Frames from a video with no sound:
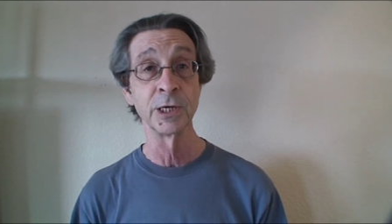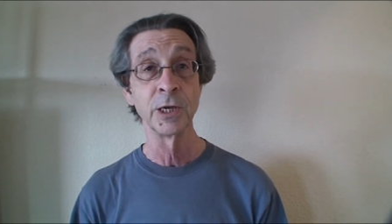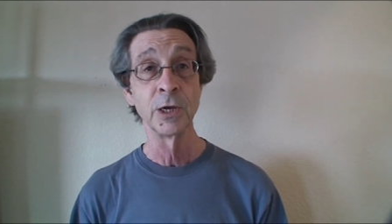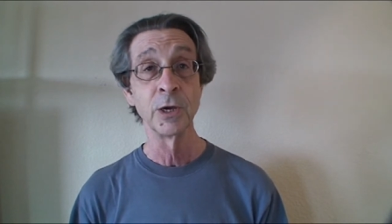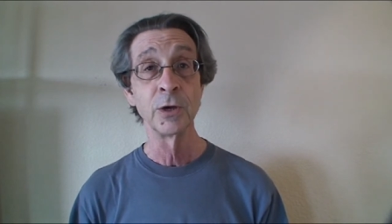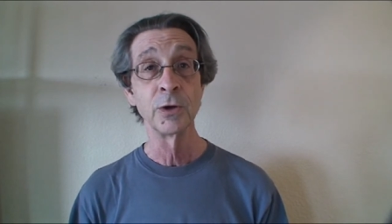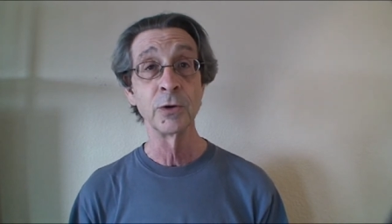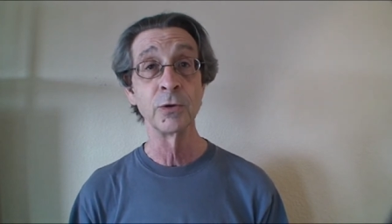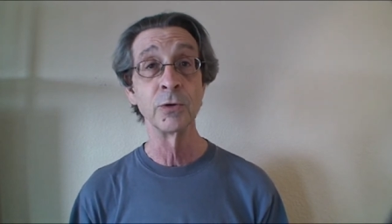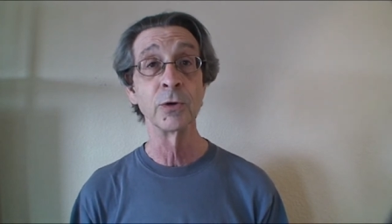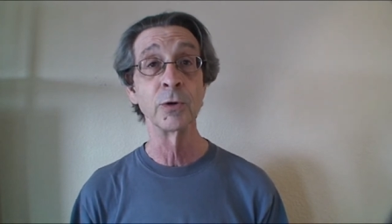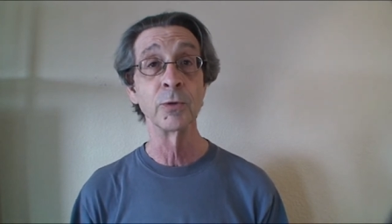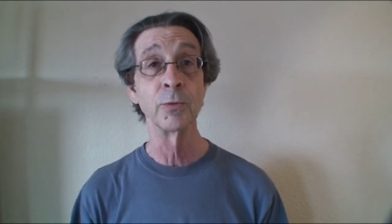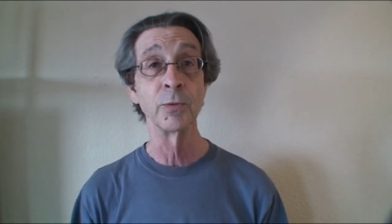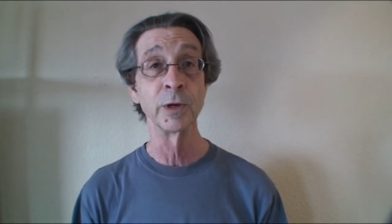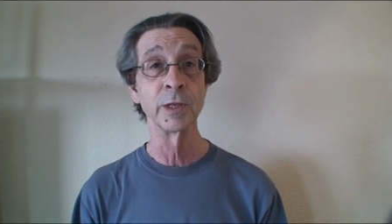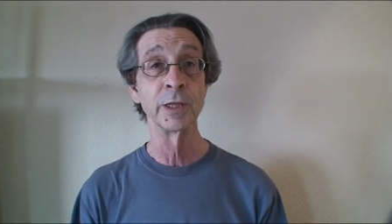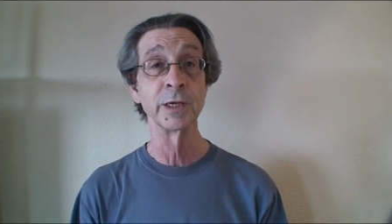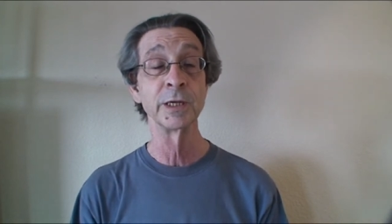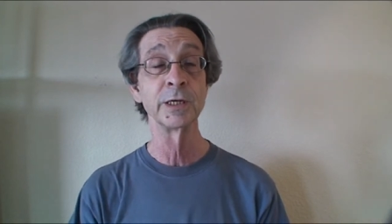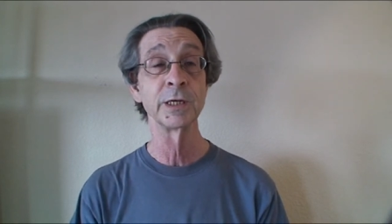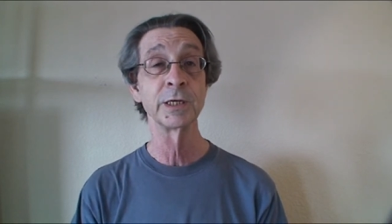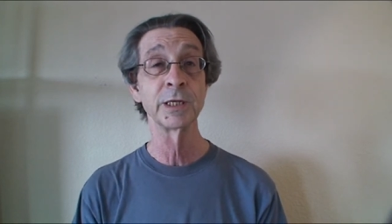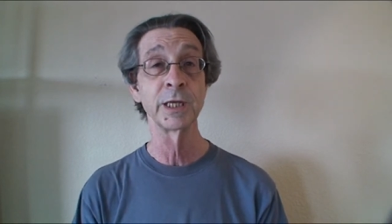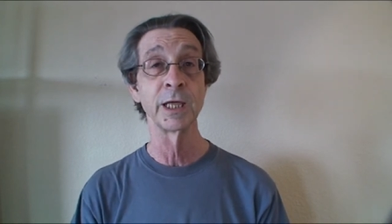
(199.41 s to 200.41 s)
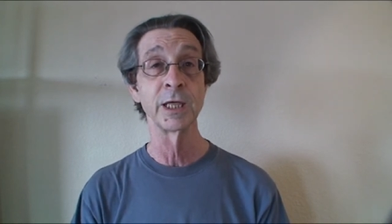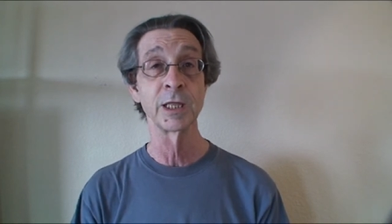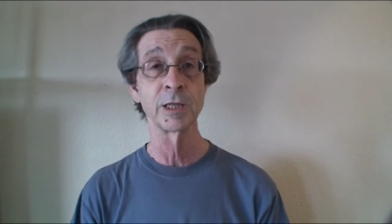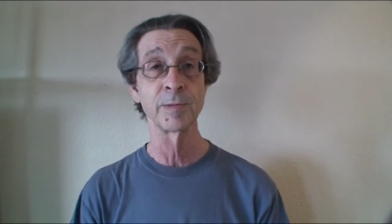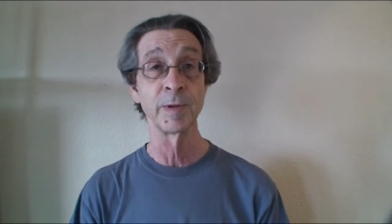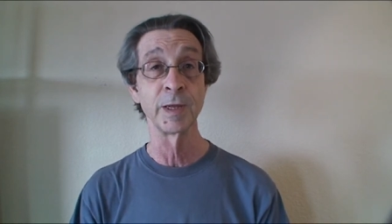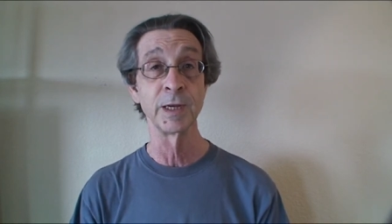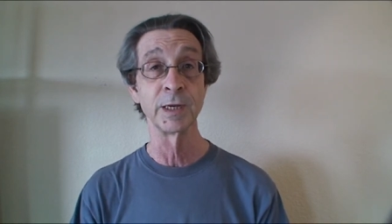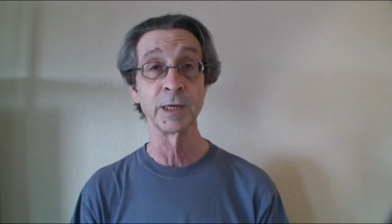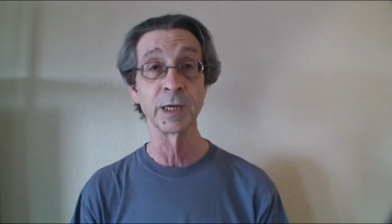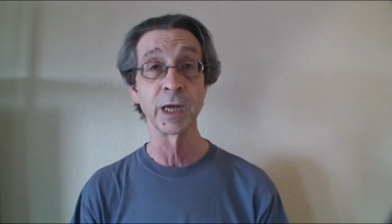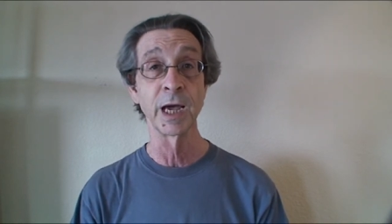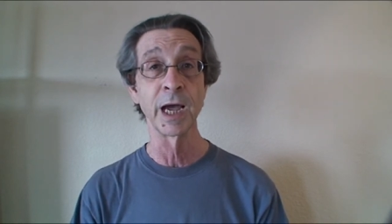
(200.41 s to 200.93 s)
who are willing to spend
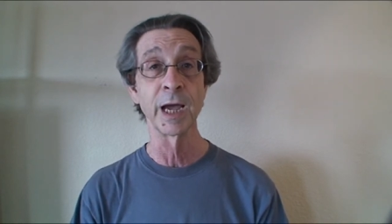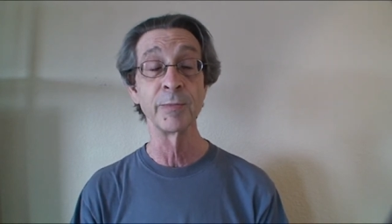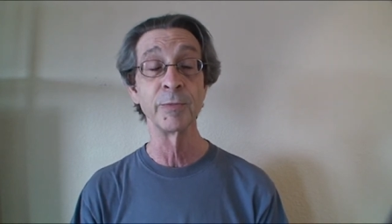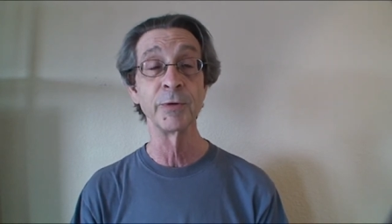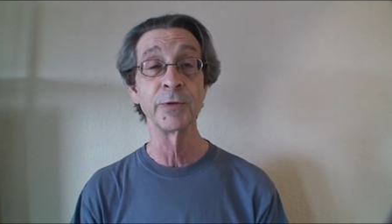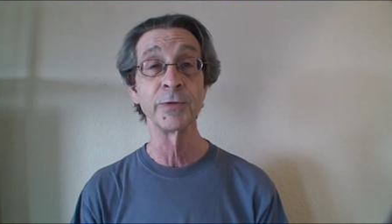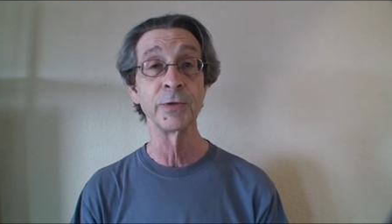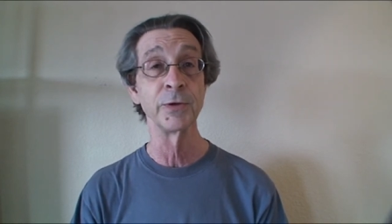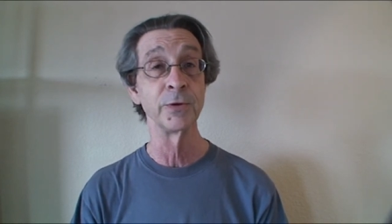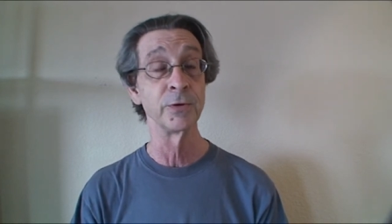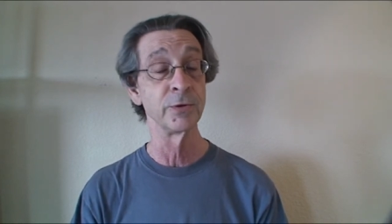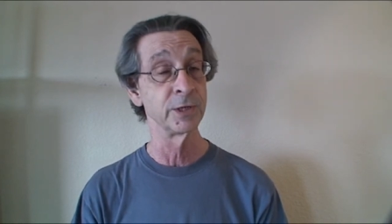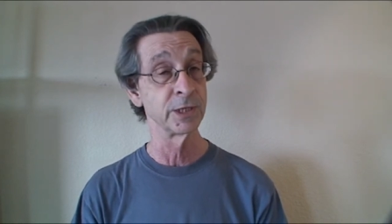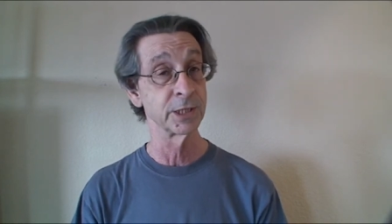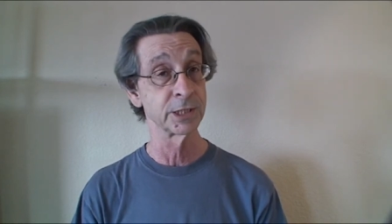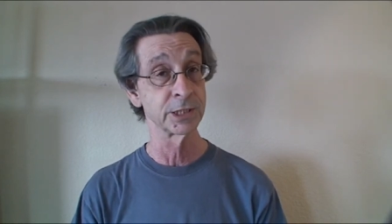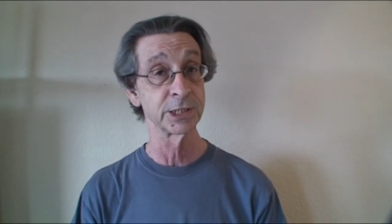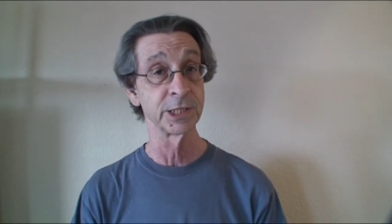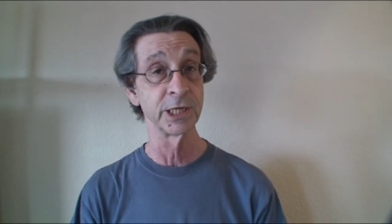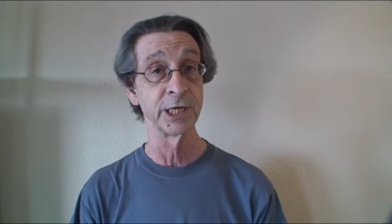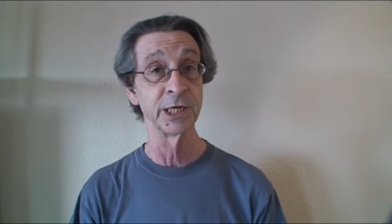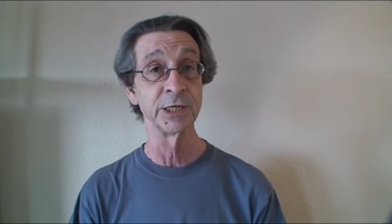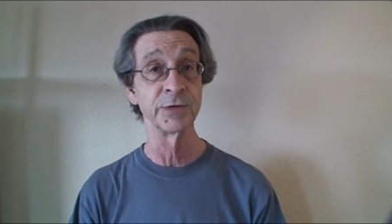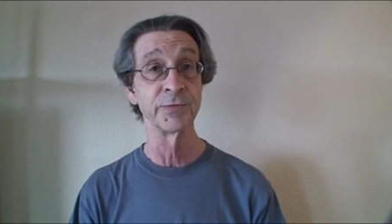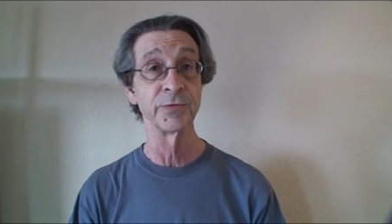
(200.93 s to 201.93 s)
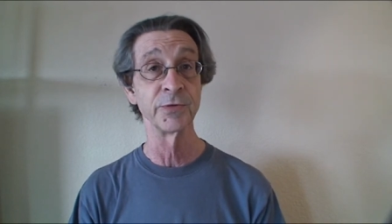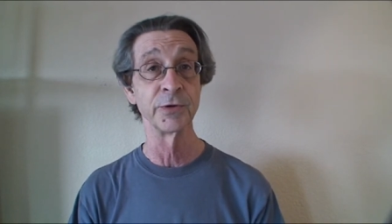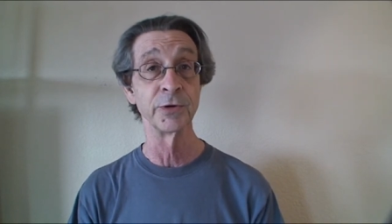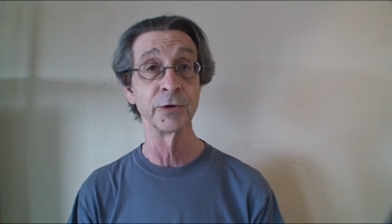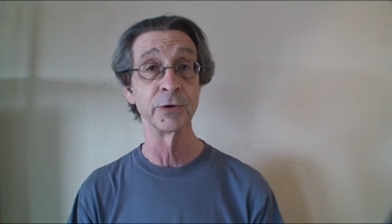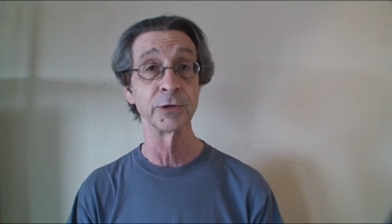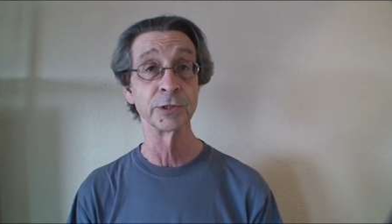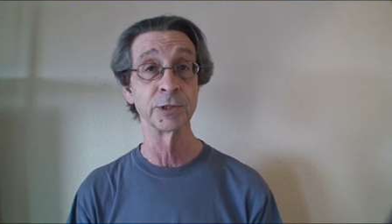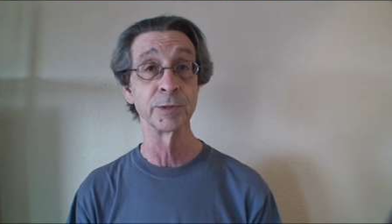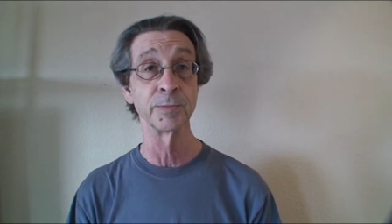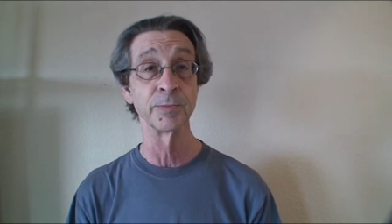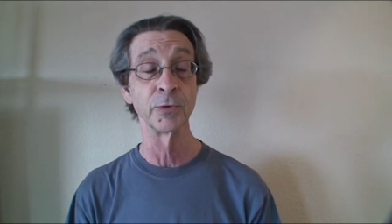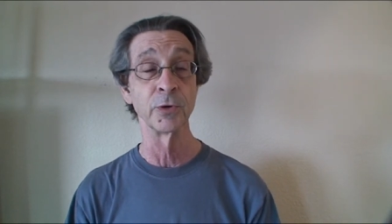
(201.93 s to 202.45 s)
time with you in exchange for your
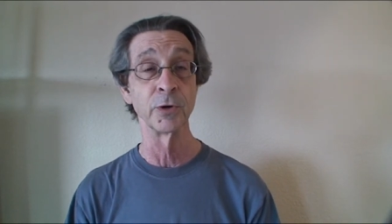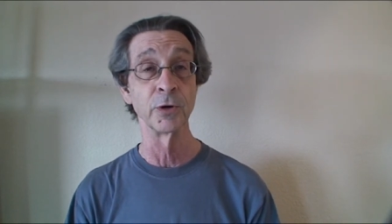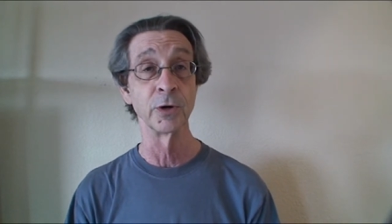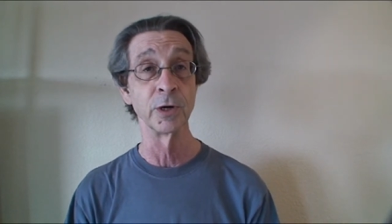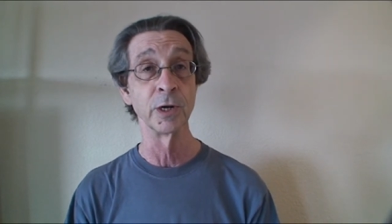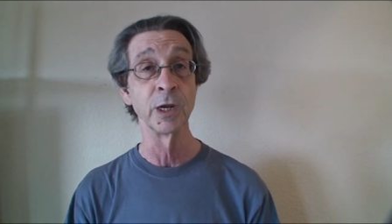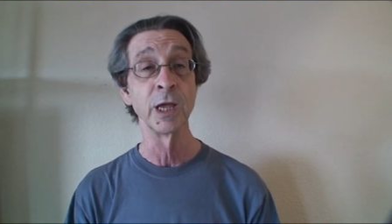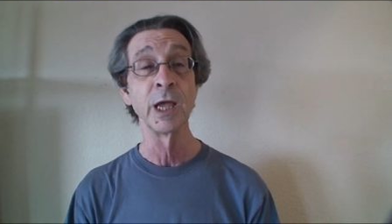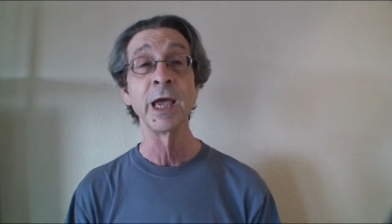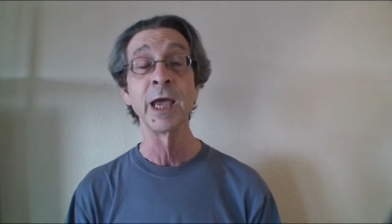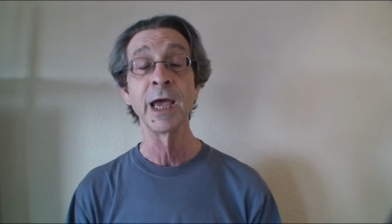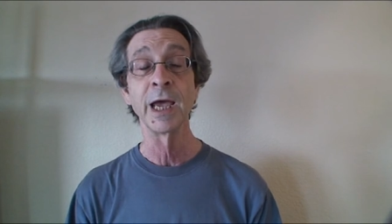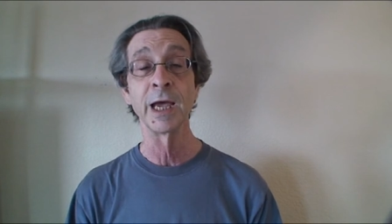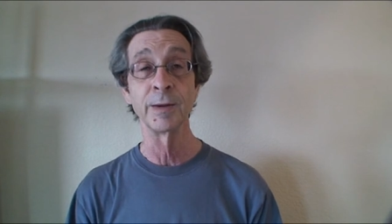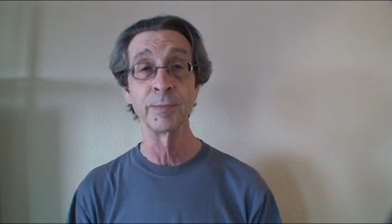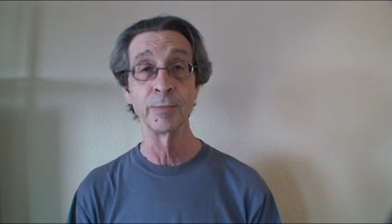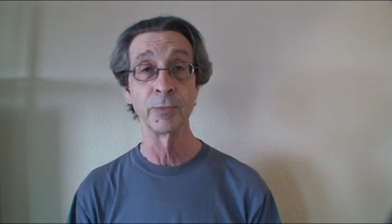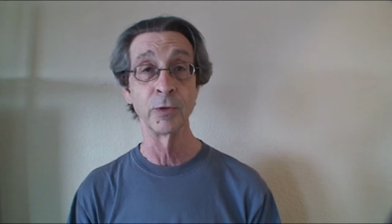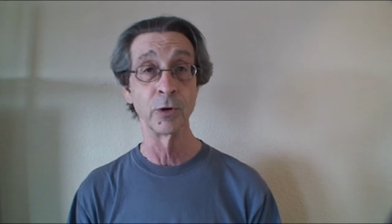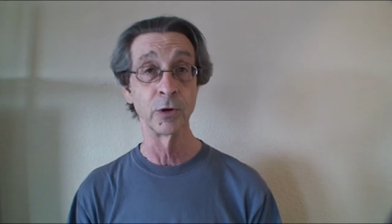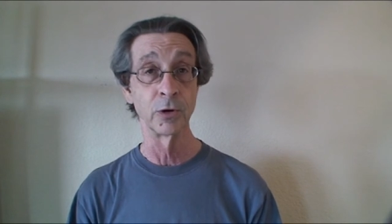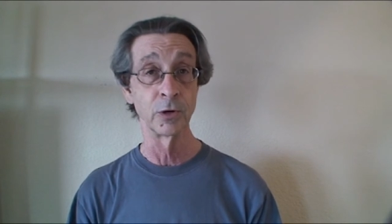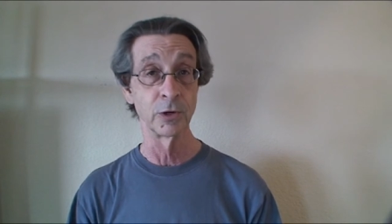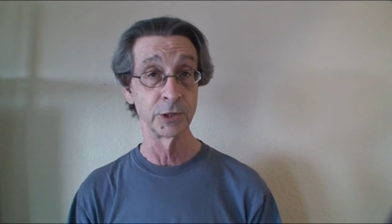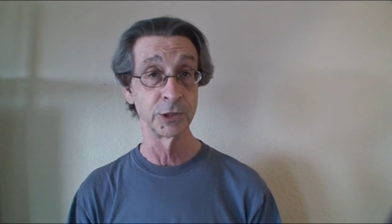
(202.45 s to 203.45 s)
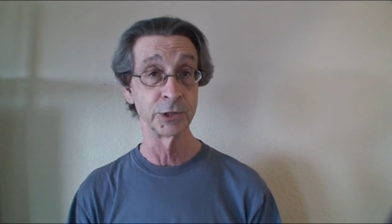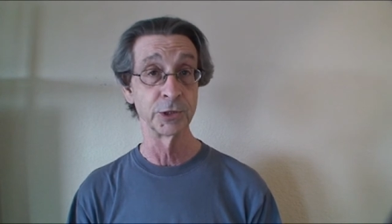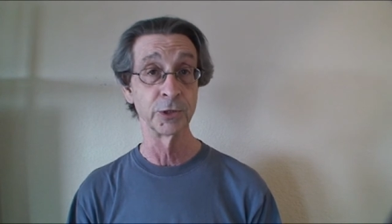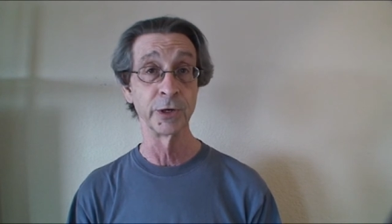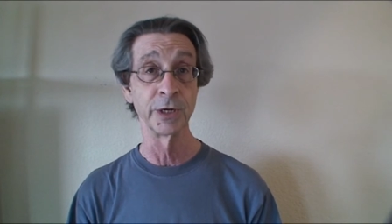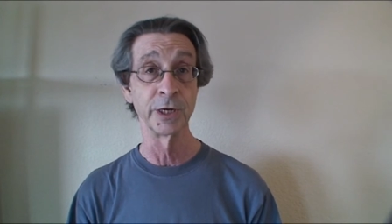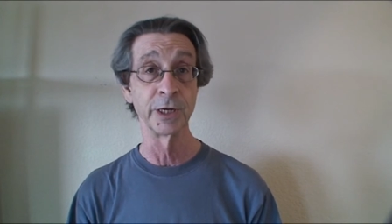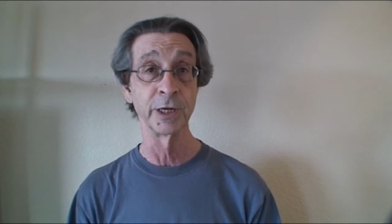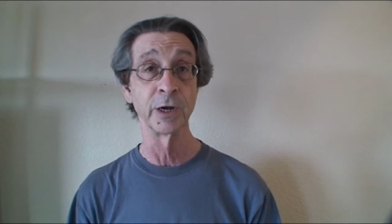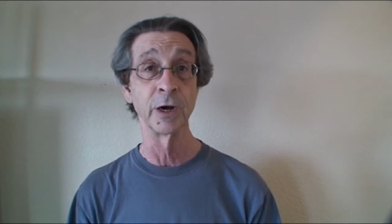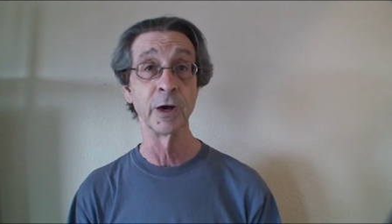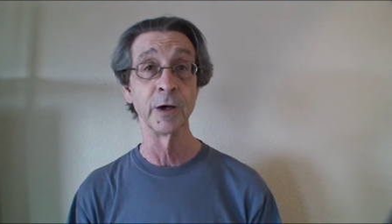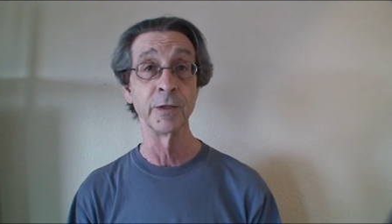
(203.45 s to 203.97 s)
support, and more are joining
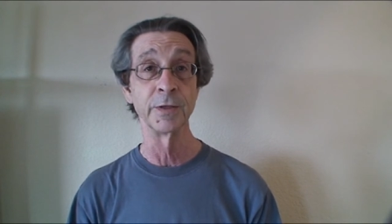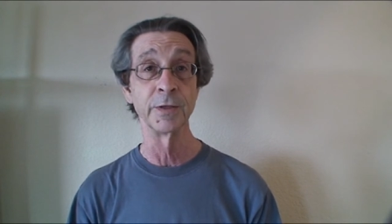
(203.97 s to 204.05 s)
all